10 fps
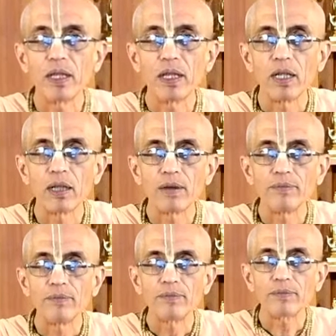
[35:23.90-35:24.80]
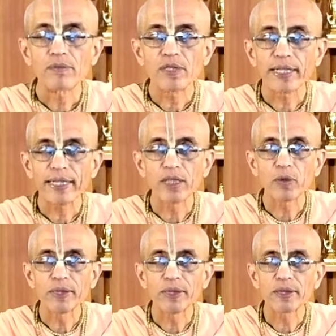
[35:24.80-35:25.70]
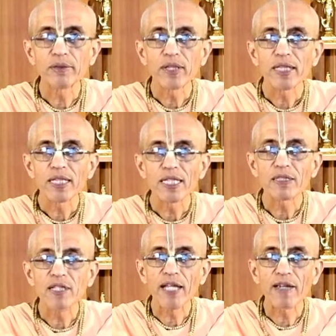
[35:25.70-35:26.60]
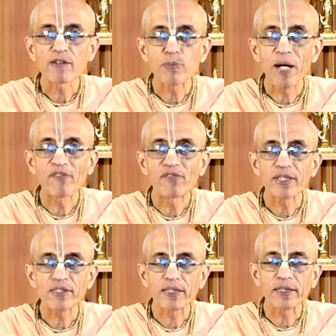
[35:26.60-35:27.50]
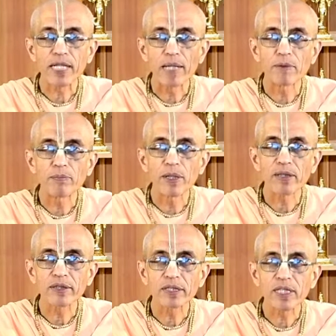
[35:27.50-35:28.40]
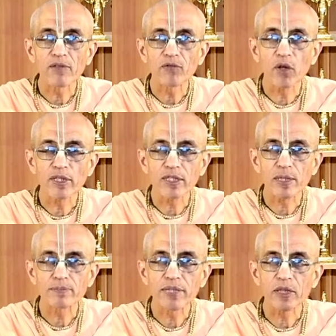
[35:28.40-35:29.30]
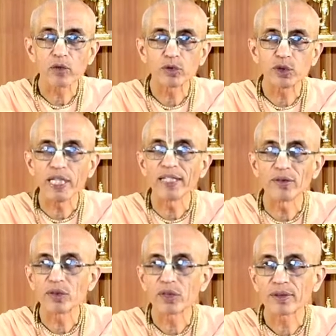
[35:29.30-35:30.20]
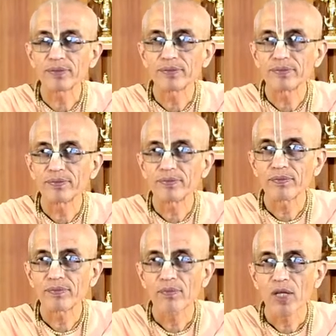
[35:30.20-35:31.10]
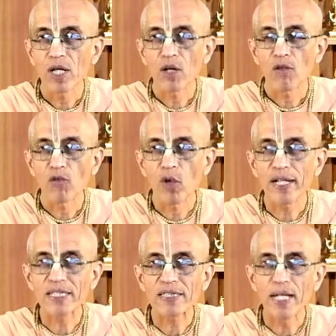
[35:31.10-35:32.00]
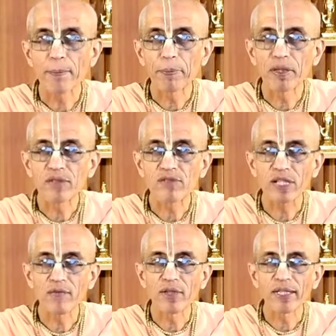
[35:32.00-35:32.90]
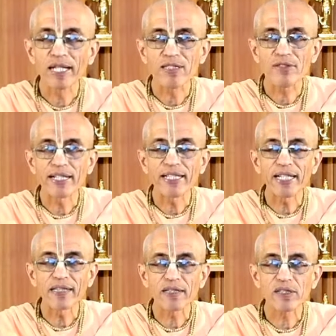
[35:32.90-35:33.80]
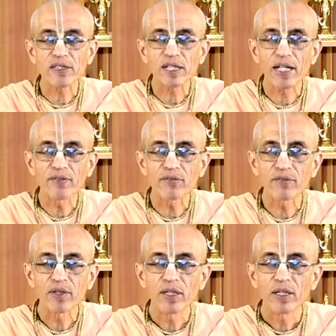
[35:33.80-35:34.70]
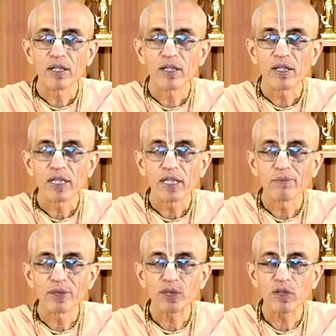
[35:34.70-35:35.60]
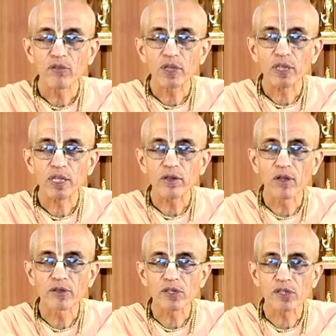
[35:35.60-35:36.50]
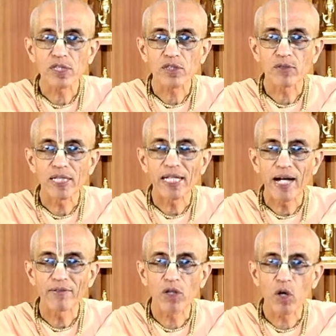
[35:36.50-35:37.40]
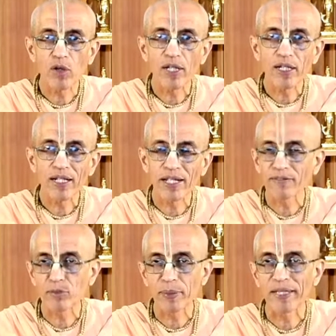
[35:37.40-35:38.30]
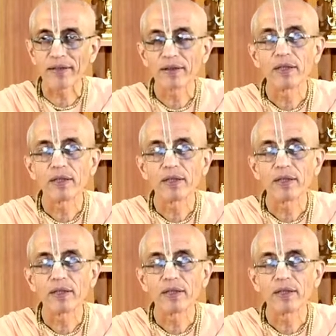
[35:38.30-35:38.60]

Um, second question, is the lifespan fixed at the time of birth itself or is it subject to change? For example, if someone has dedicated his life in mission of Krishna consciousness, will he have a longer lifespan?